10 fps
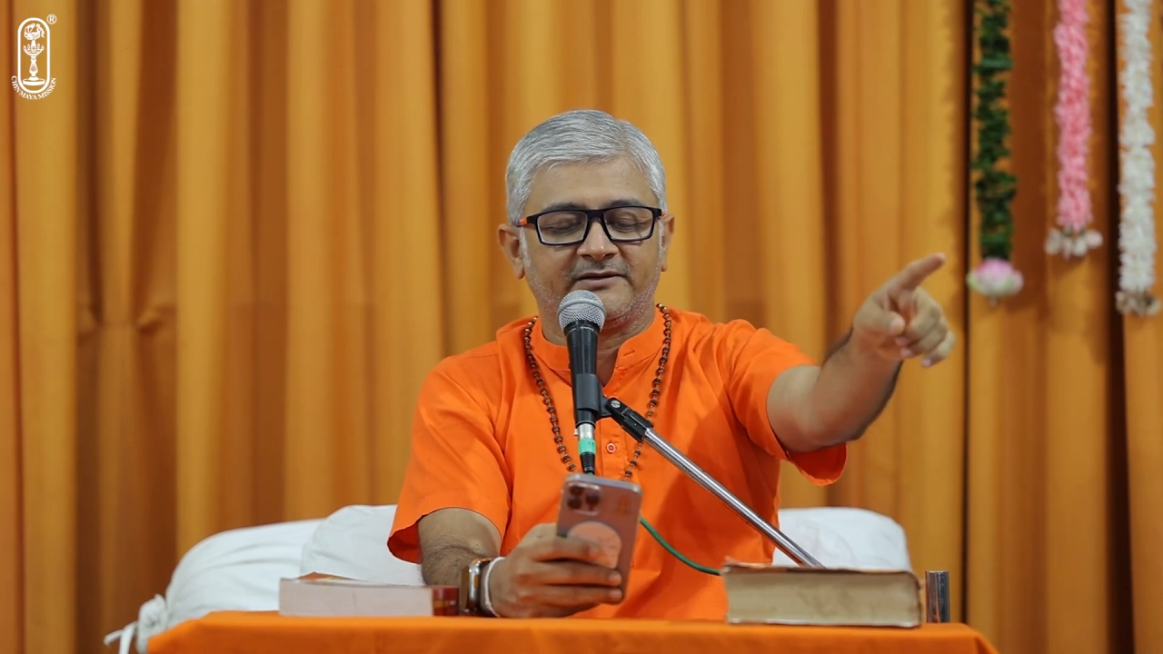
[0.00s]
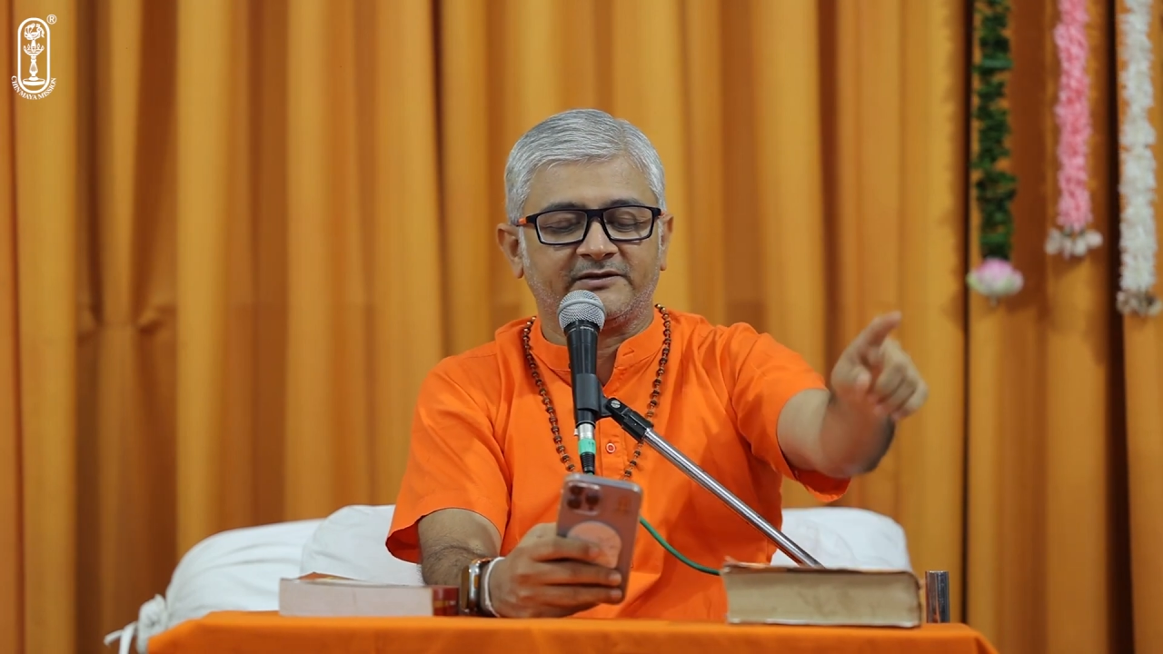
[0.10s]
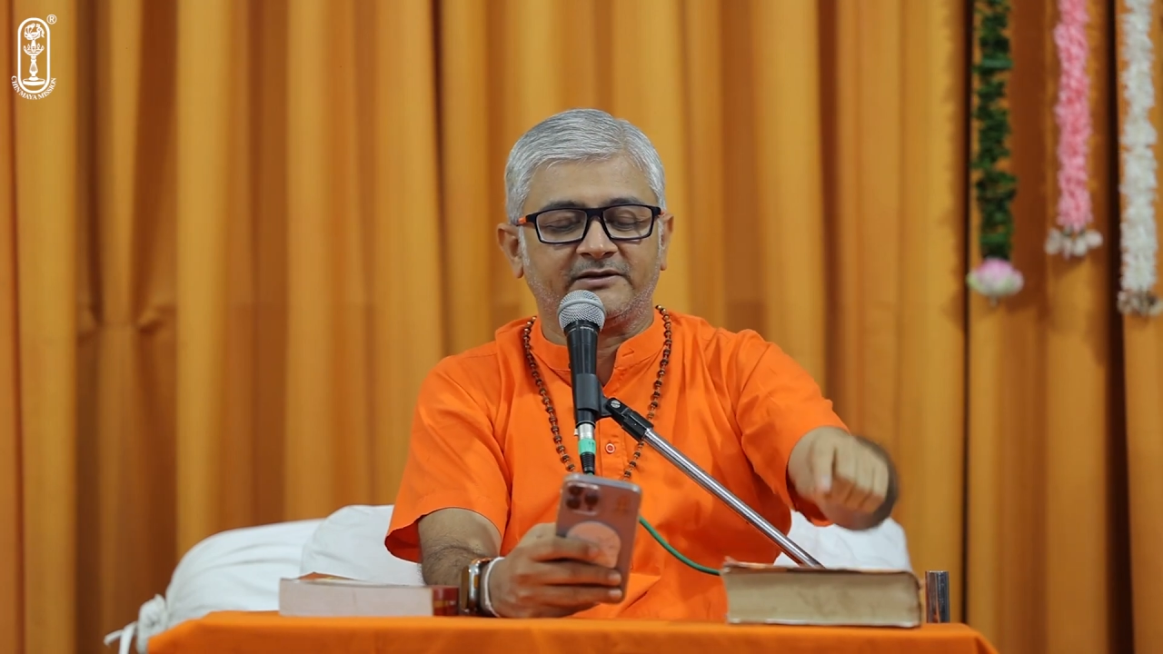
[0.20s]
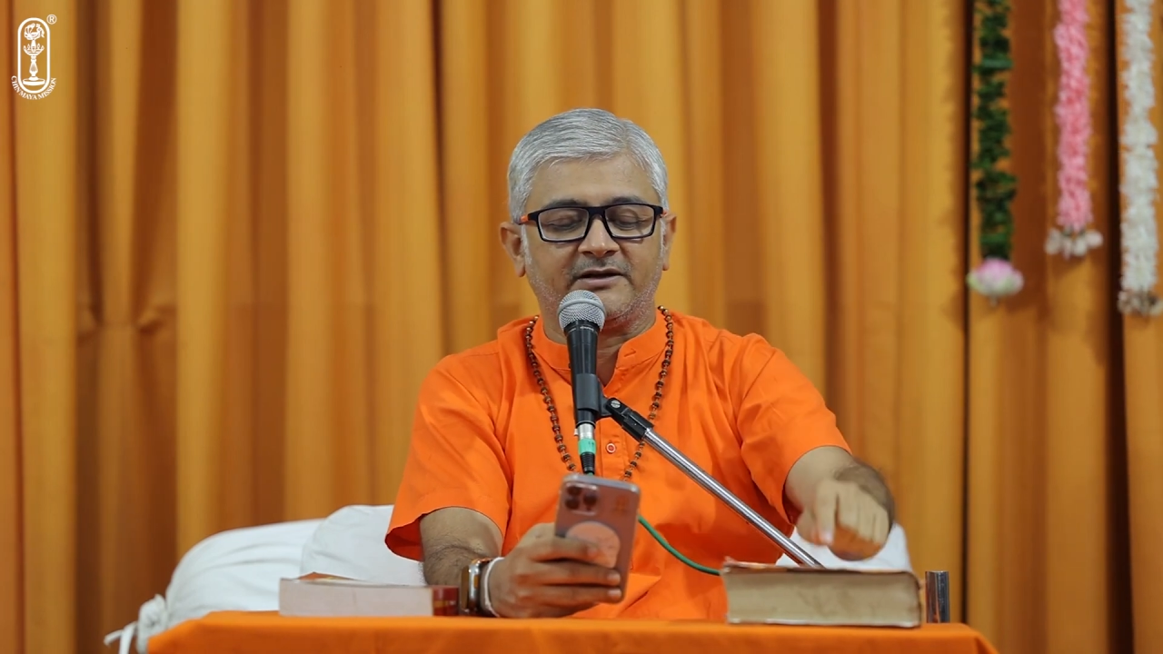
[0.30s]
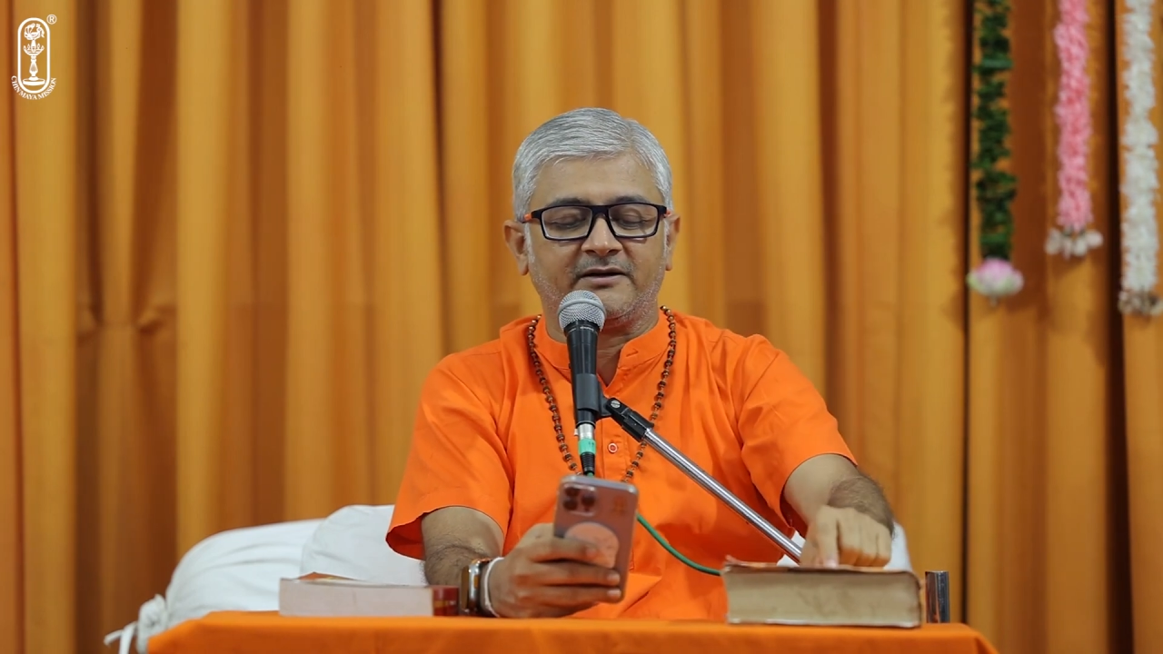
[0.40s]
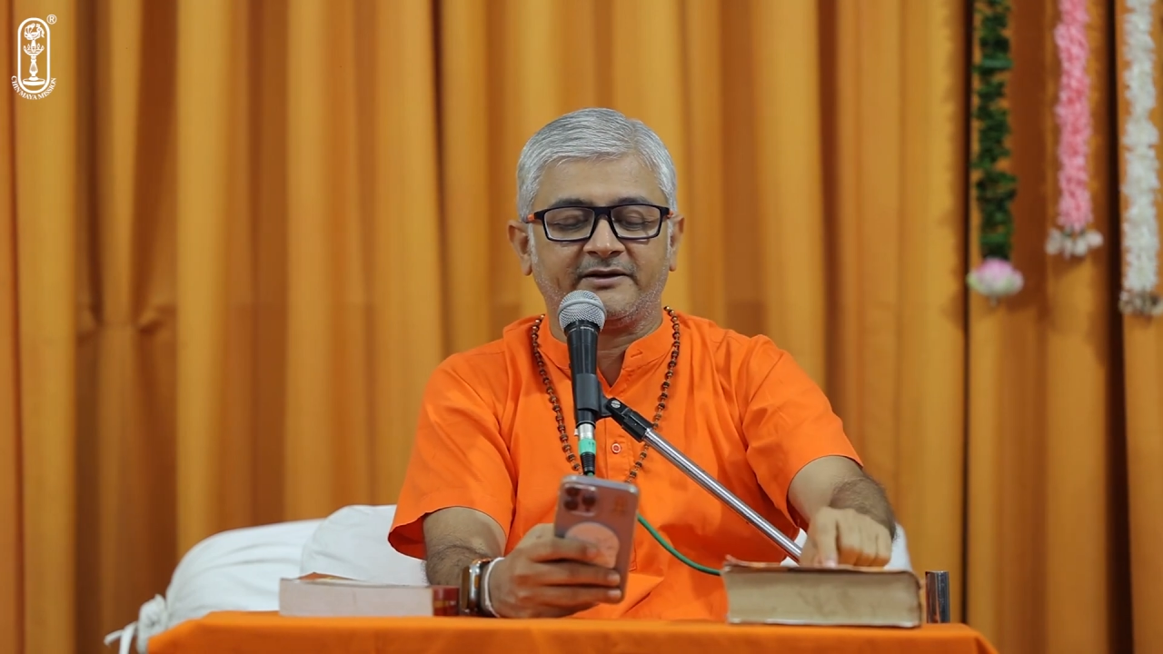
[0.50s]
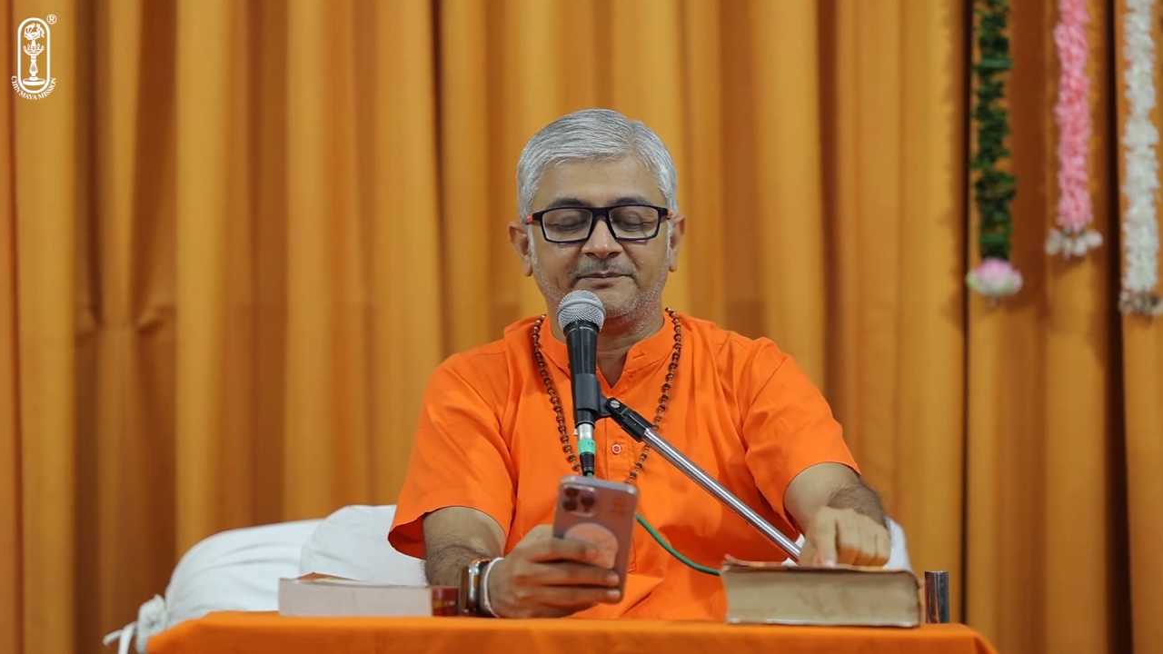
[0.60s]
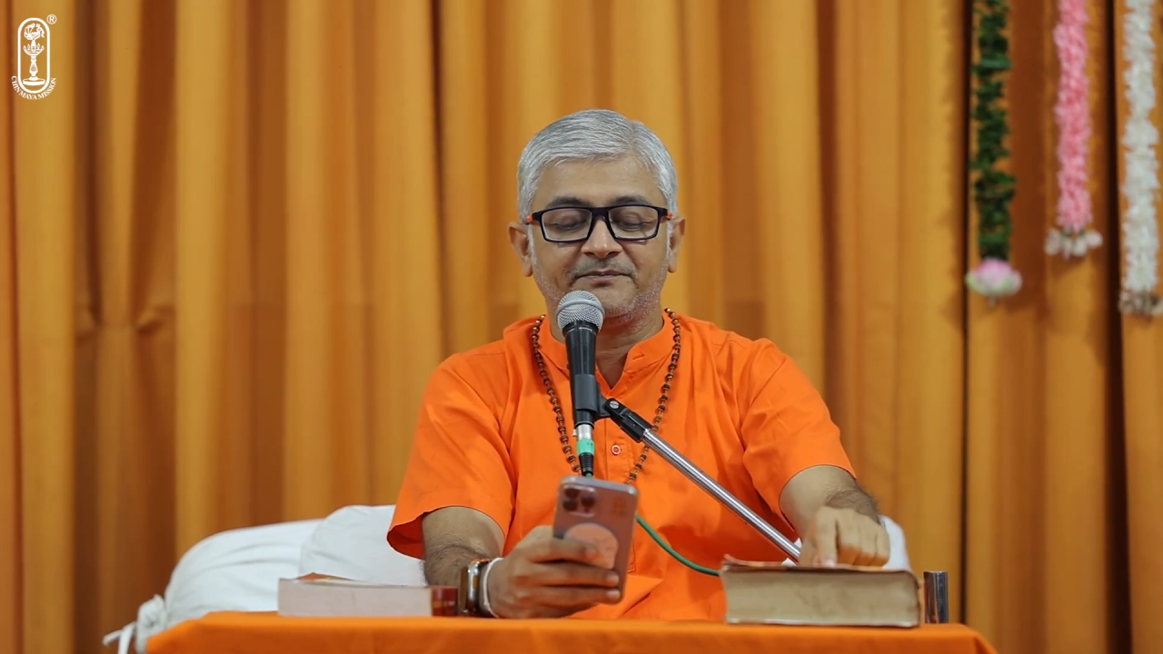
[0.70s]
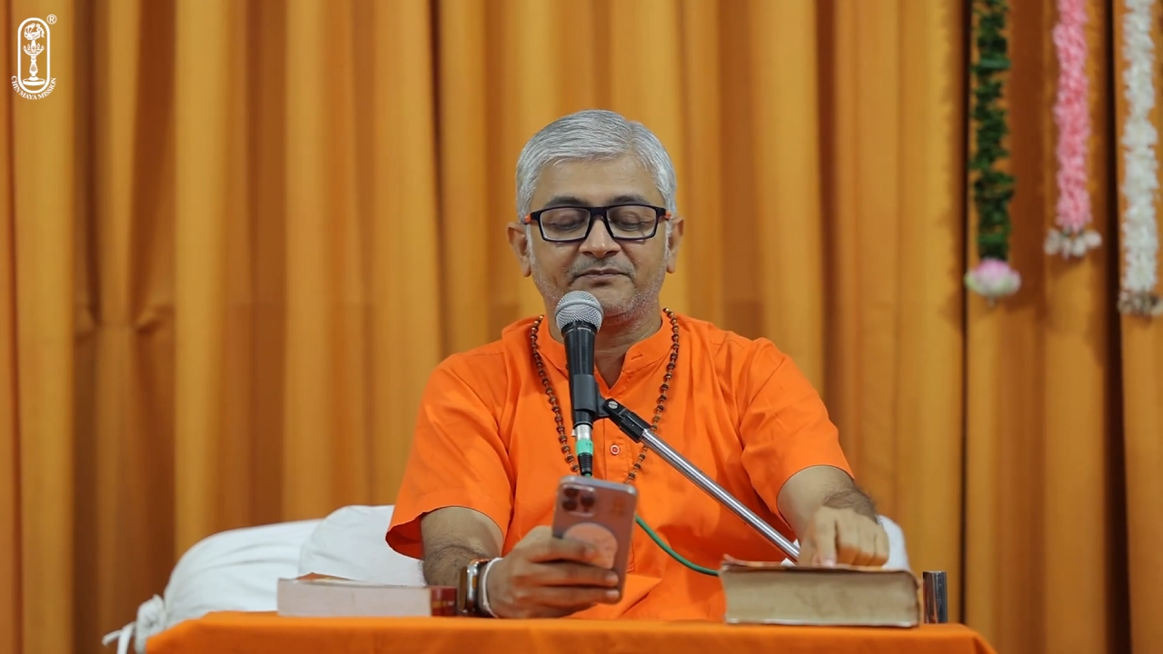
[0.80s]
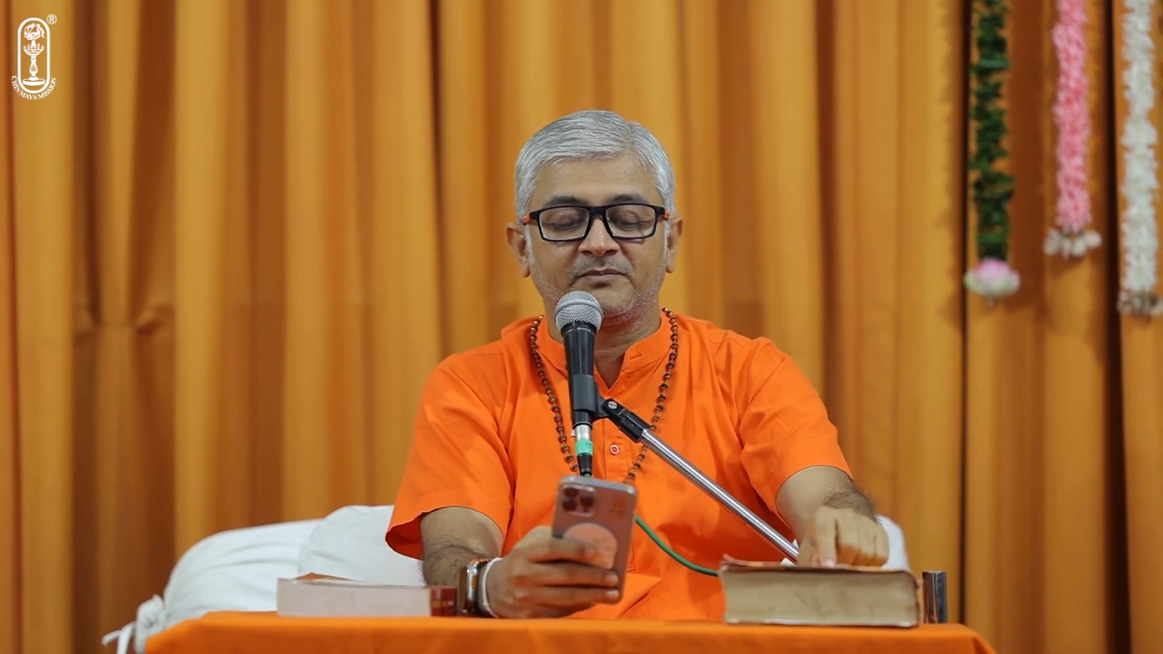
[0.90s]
Sita team.